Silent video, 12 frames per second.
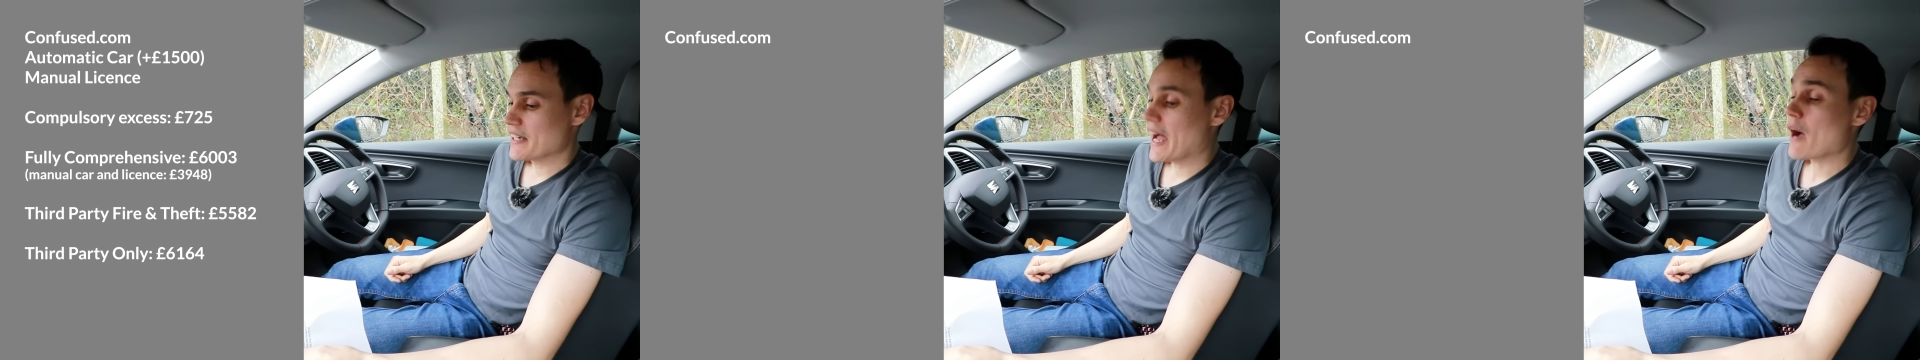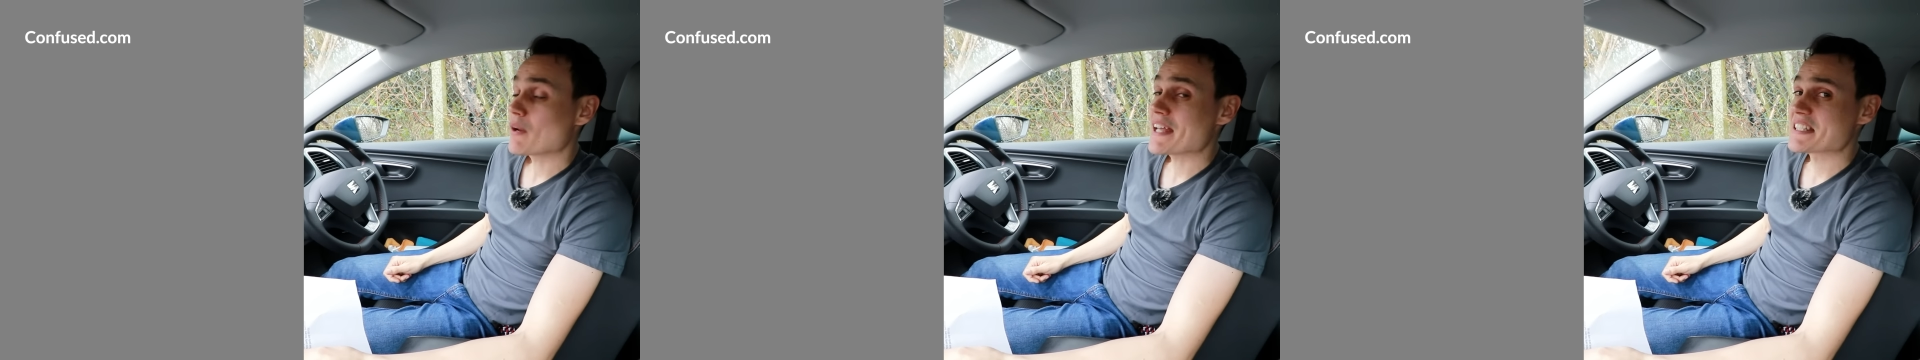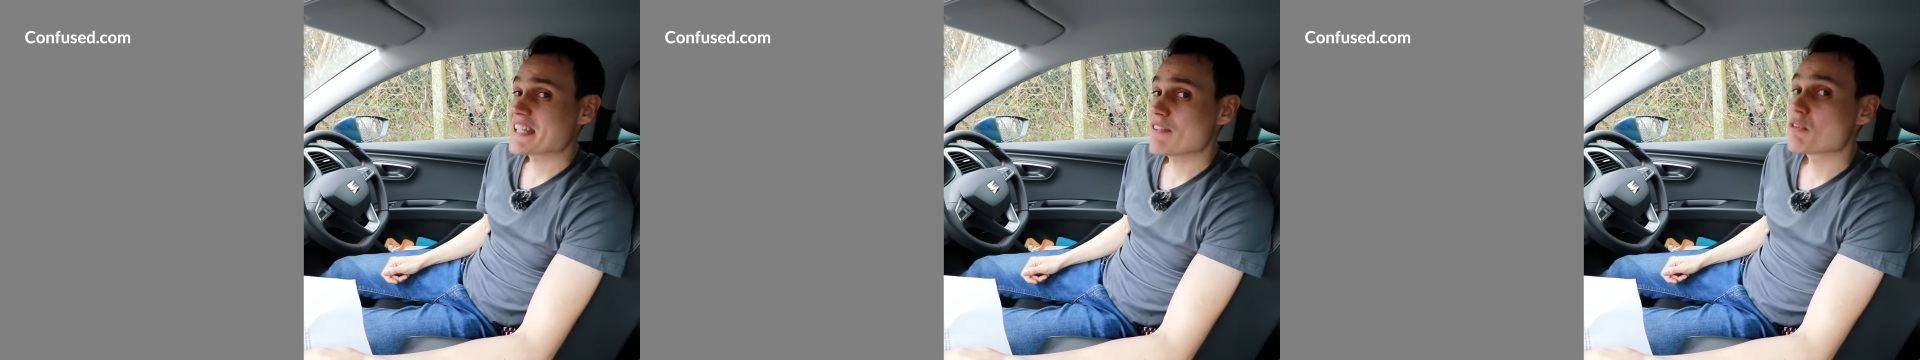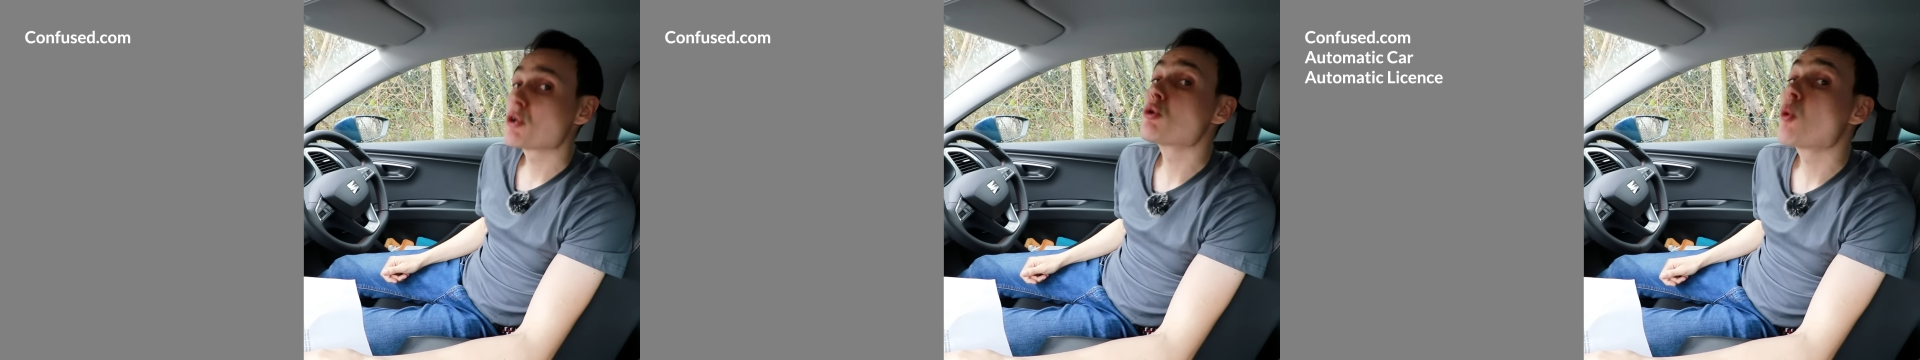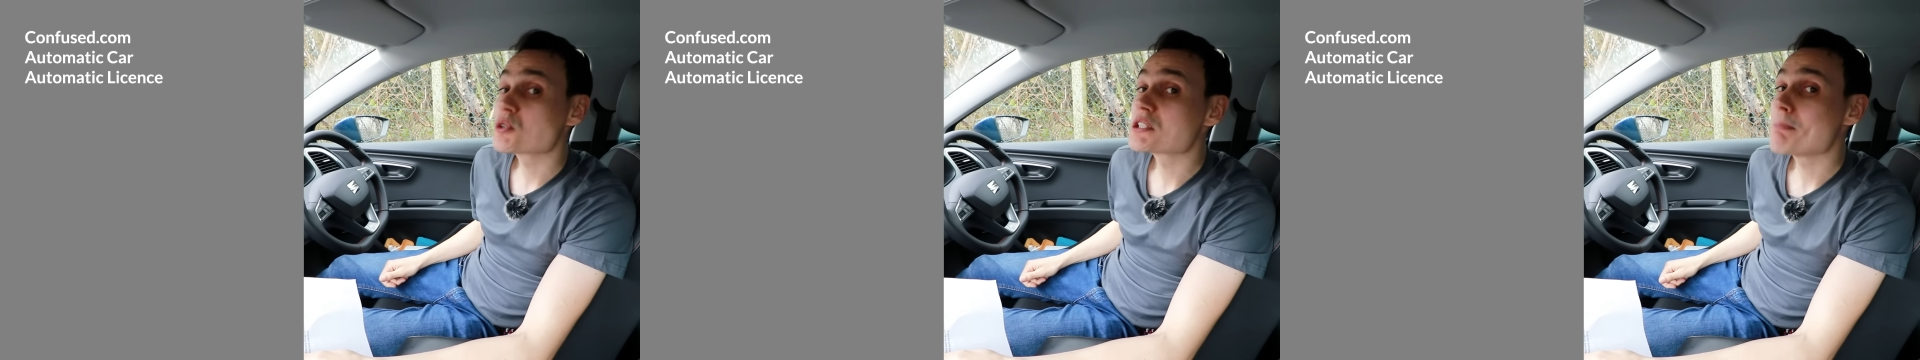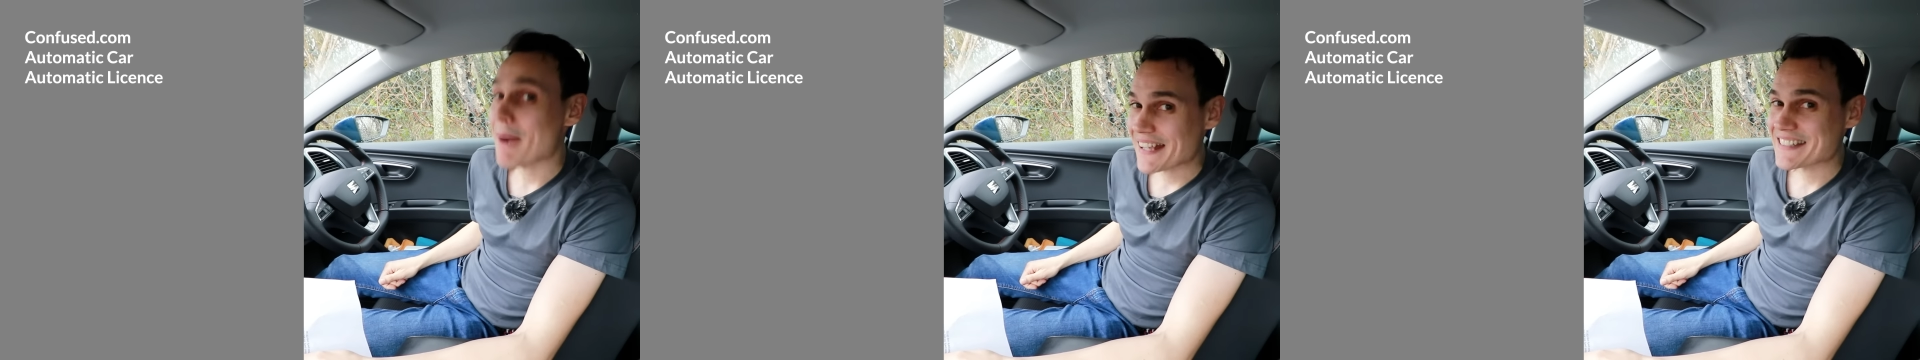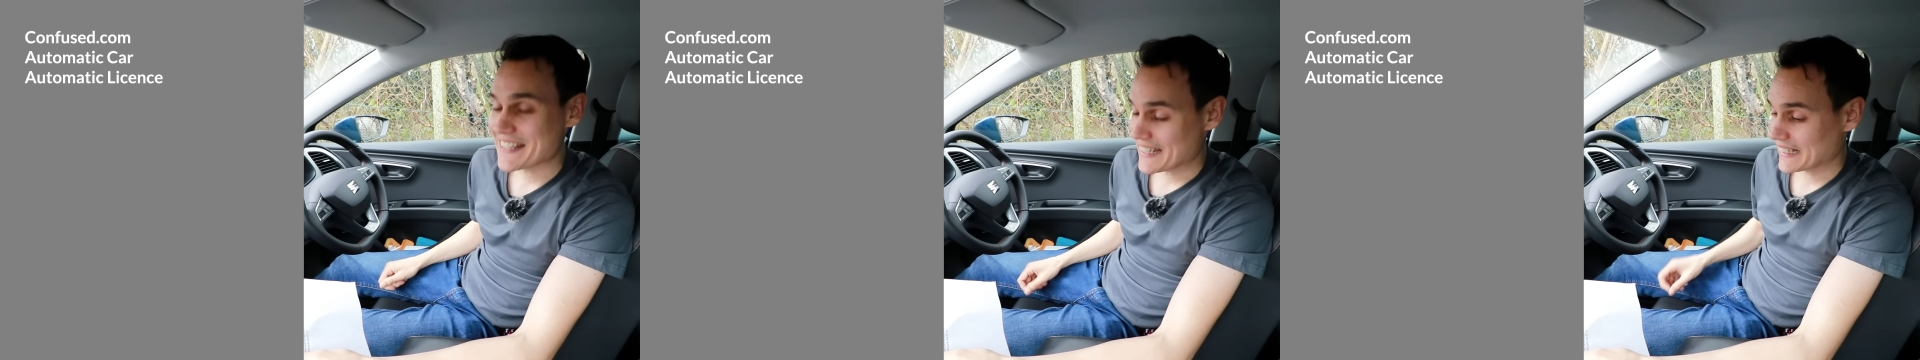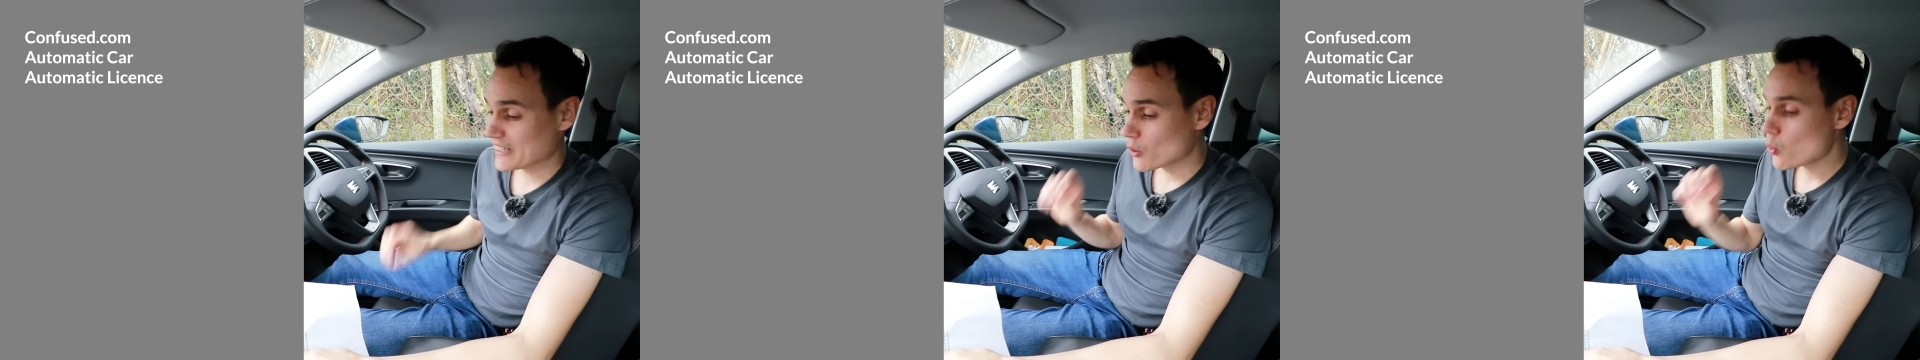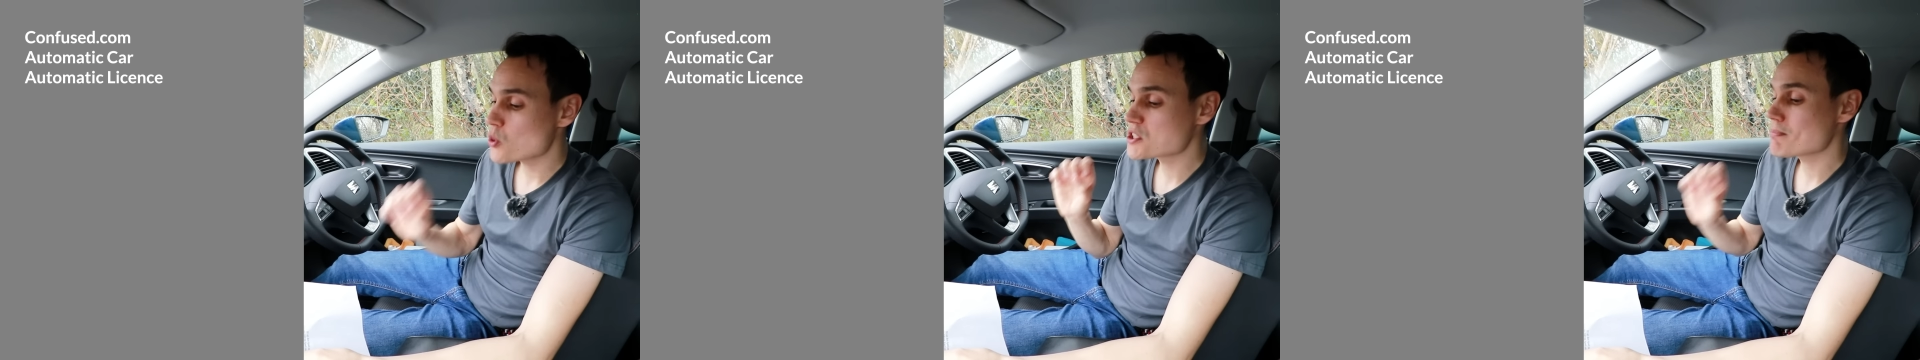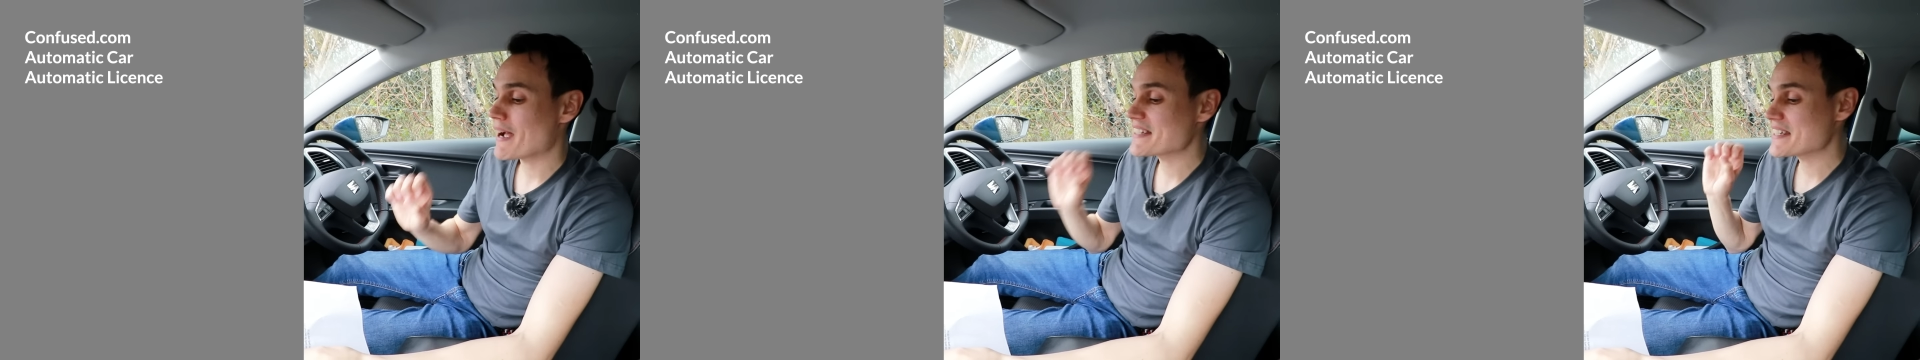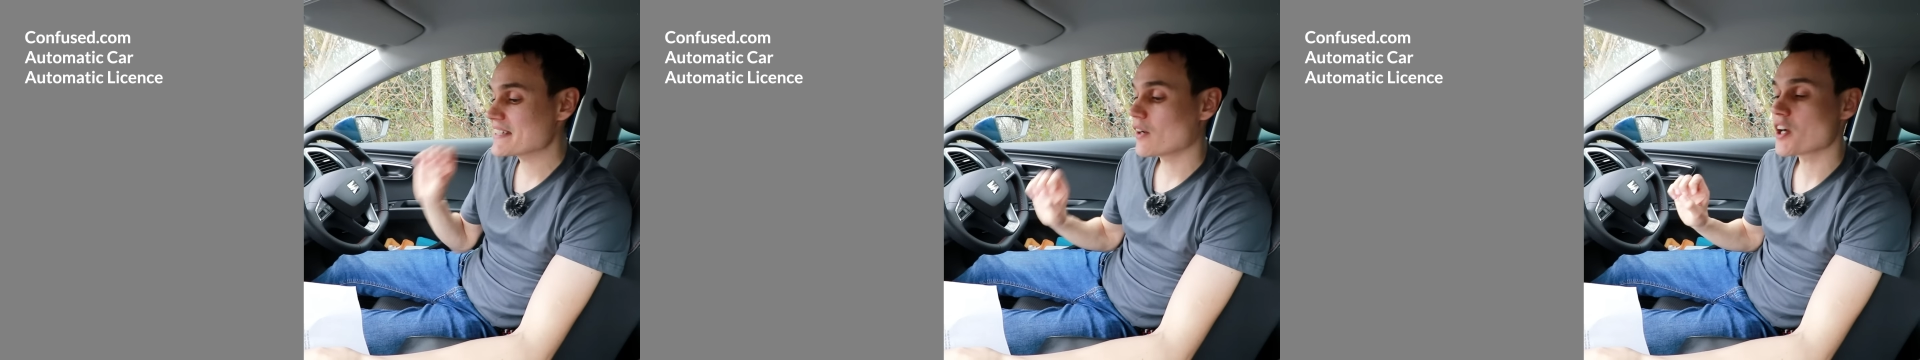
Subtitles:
Now let's give it an automatic